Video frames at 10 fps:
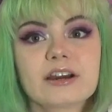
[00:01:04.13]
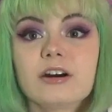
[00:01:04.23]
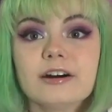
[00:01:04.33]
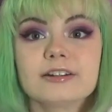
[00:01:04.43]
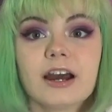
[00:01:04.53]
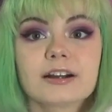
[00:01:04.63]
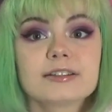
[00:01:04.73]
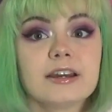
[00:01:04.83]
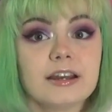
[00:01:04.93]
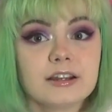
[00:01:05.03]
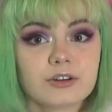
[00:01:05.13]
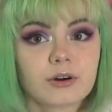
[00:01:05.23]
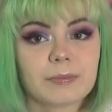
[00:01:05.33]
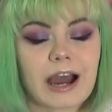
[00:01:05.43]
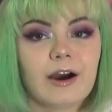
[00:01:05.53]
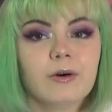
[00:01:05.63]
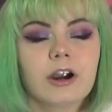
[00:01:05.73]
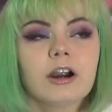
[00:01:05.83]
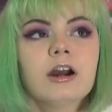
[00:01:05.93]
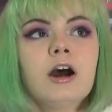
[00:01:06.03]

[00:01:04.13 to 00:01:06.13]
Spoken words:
contacts in your power